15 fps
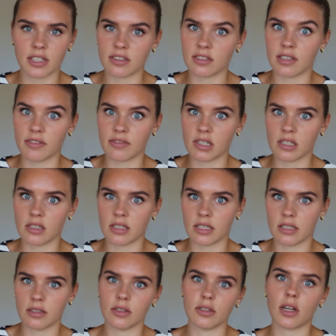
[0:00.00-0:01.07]
It's
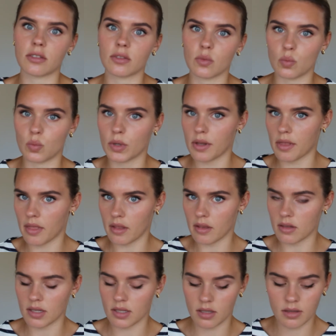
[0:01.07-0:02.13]
definitely not worth it.